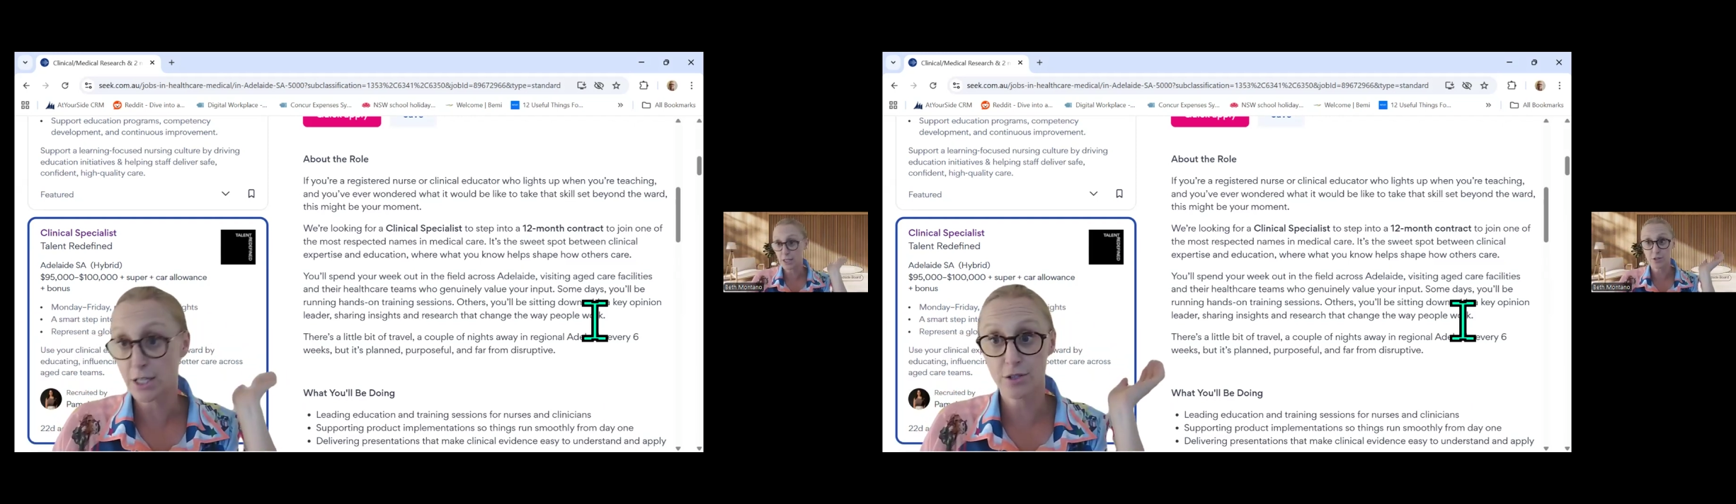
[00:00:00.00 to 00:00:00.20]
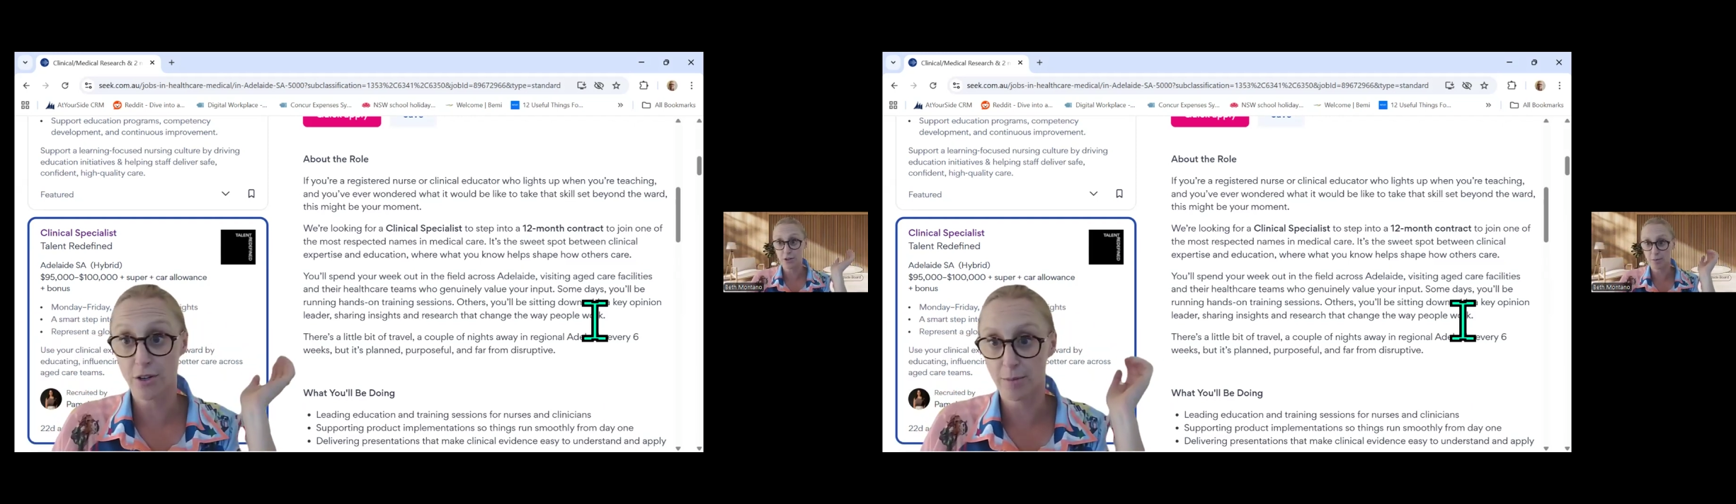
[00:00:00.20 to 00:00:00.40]

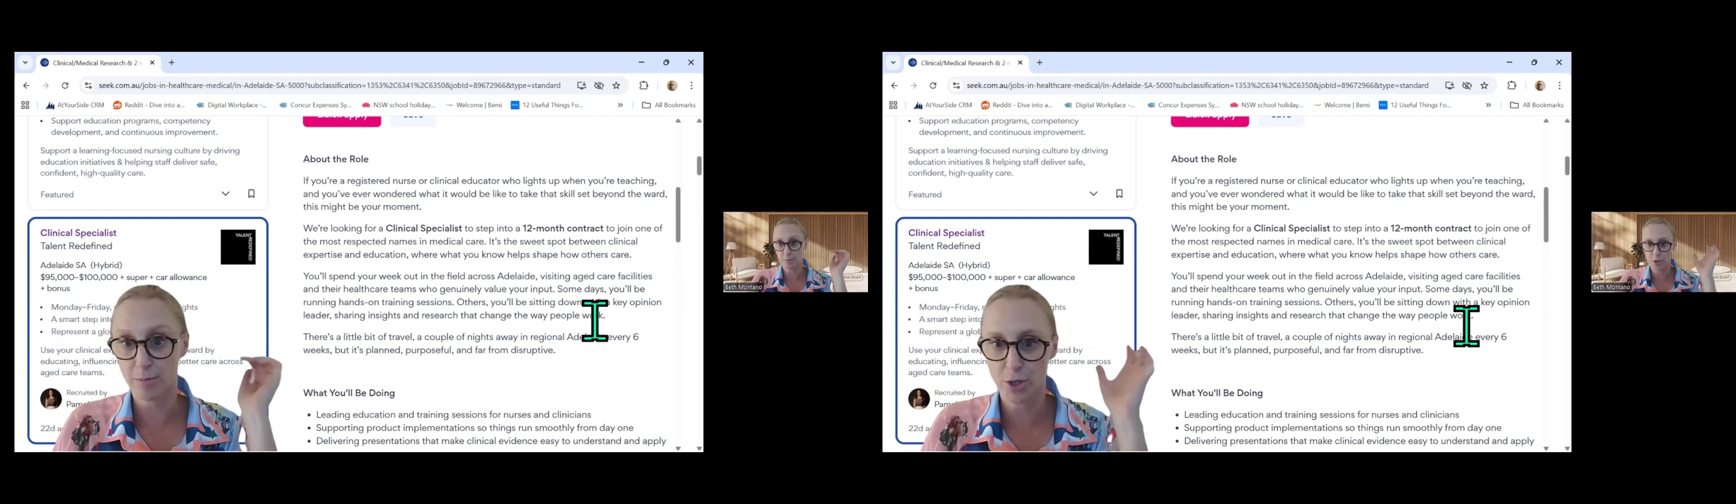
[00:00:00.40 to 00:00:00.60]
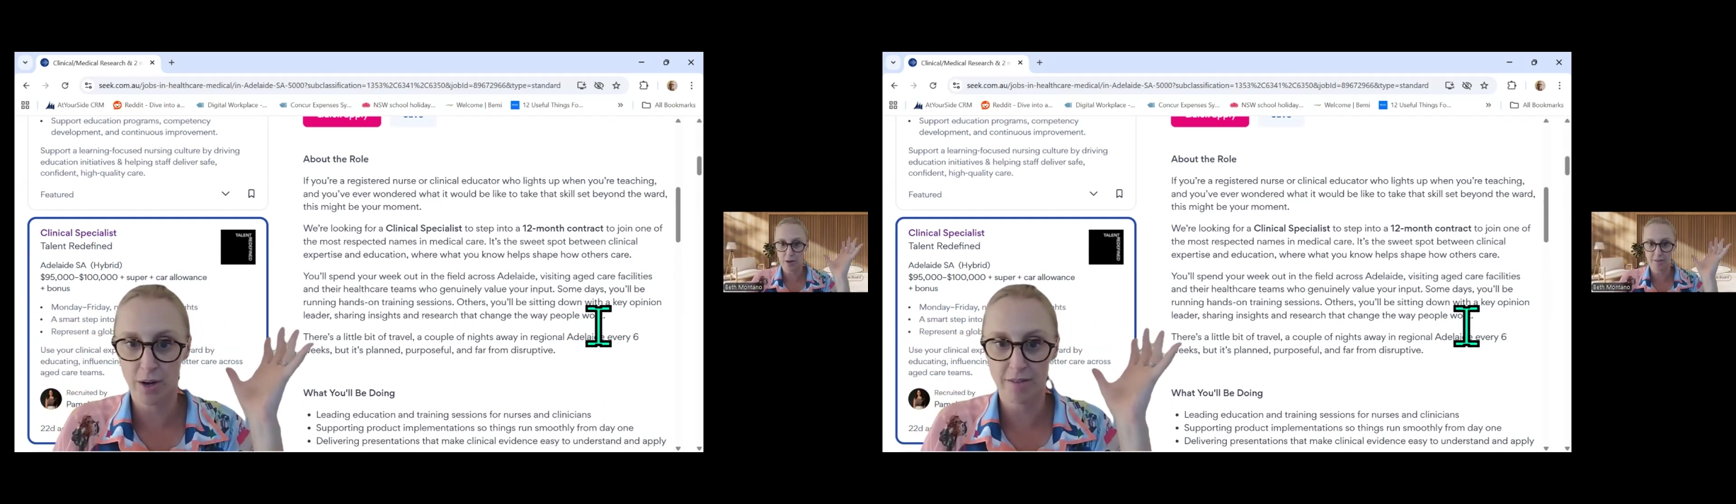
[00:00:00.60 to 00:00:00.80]
Sorry, I'm
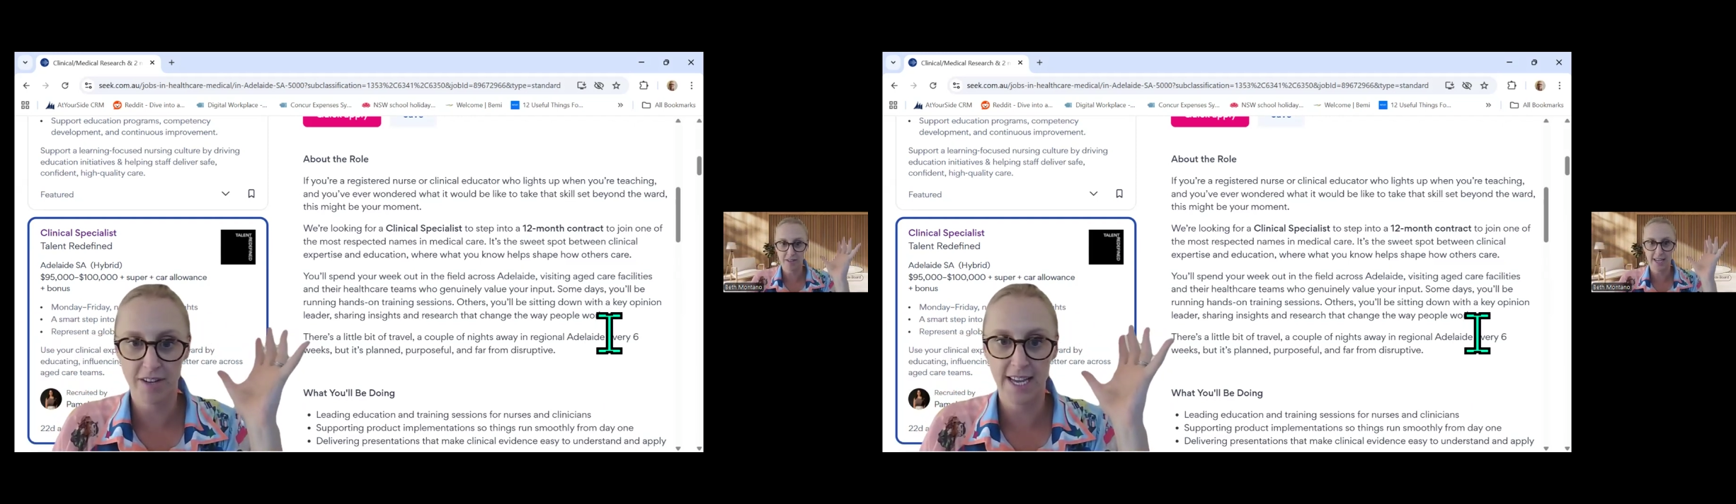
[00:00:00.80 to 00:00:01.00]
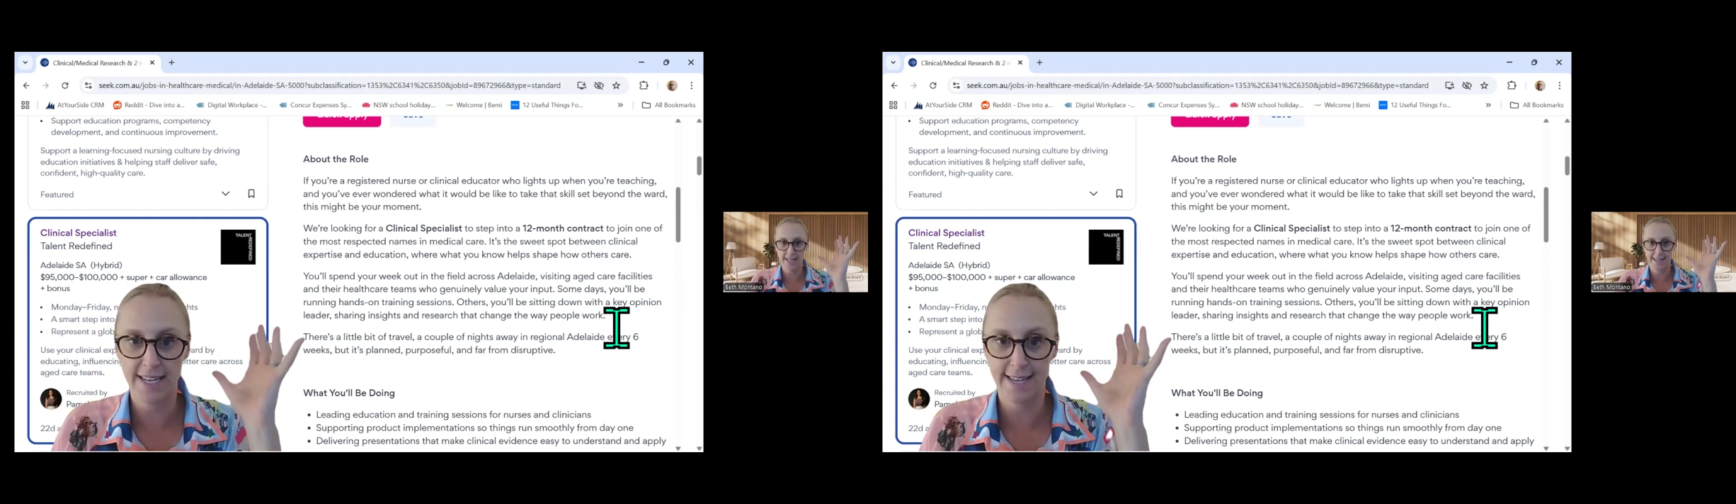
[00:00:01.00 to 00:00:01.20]
too hot for
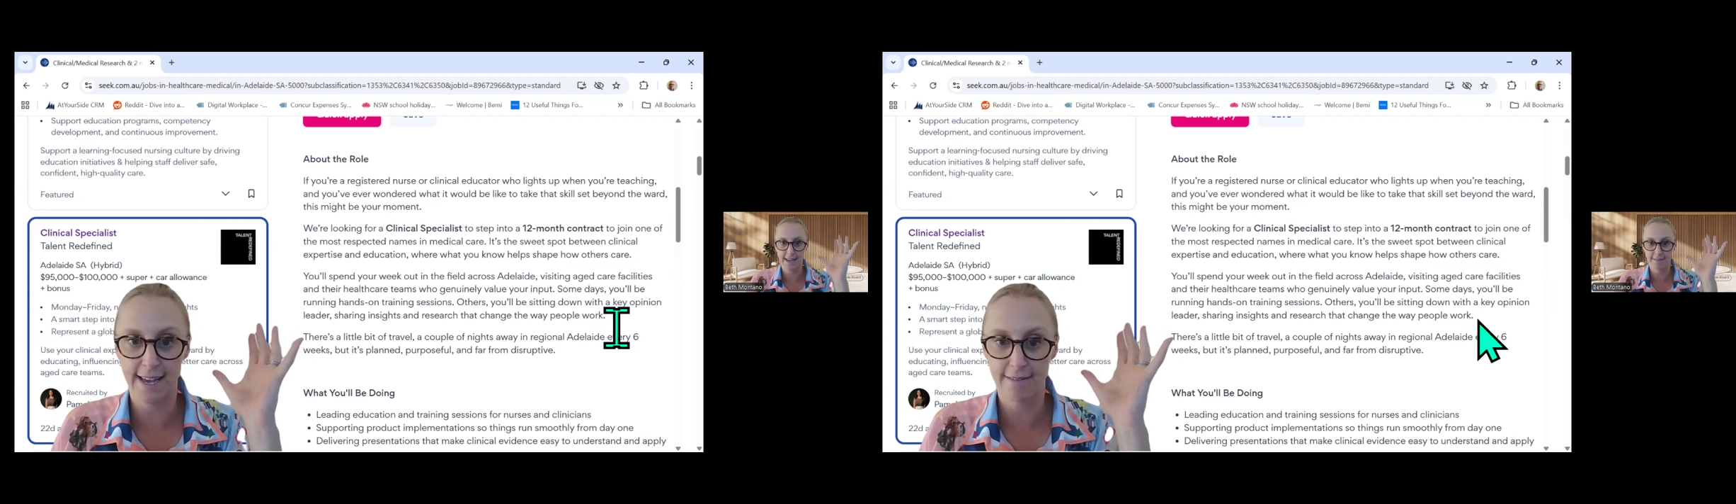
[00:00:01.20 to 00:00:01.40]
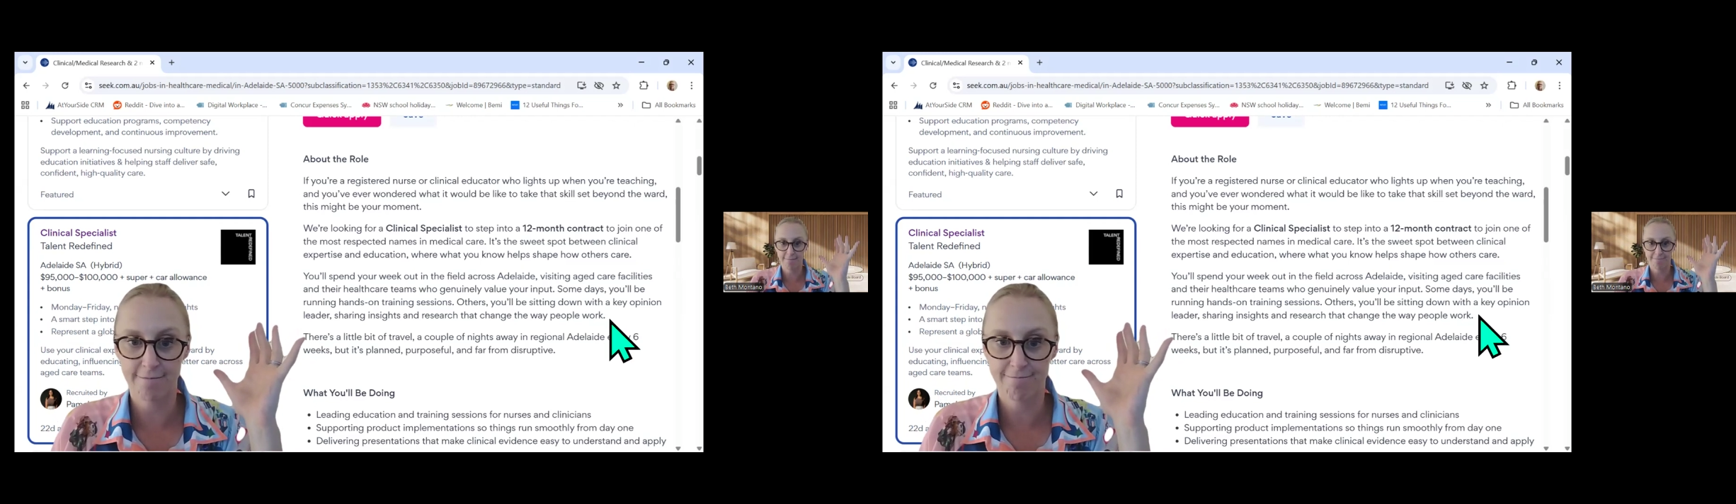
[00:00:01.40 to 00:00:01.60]
hair
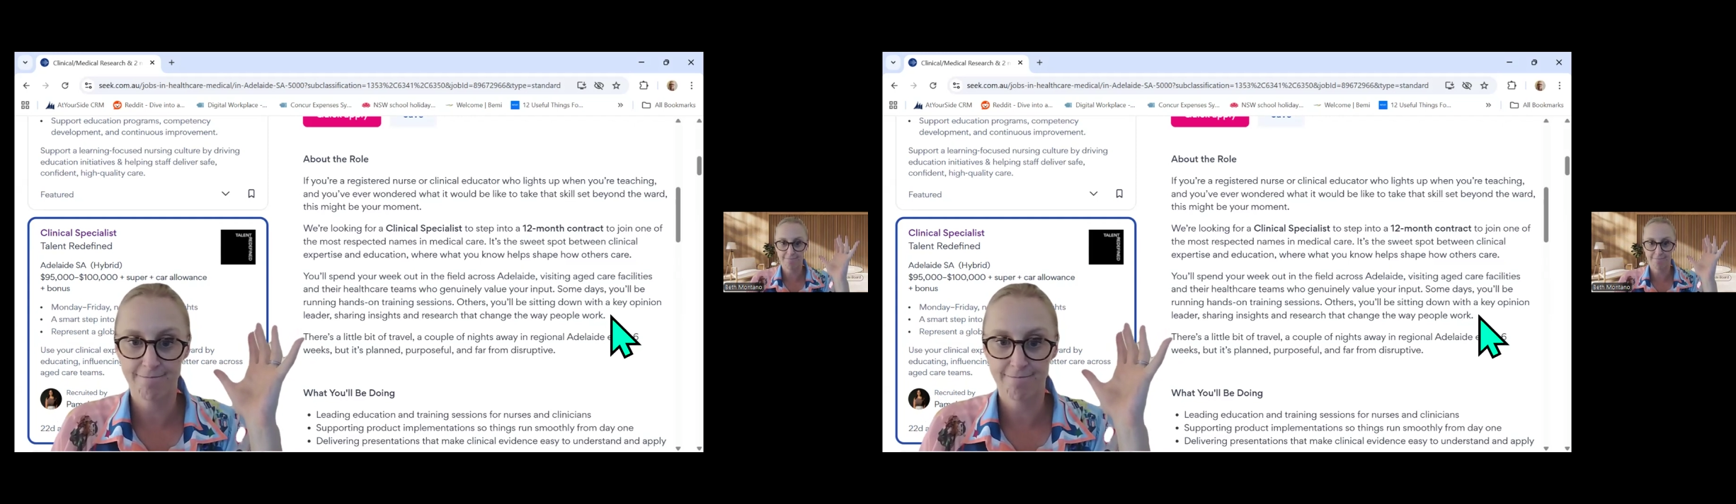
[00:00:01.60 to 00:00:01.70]
down.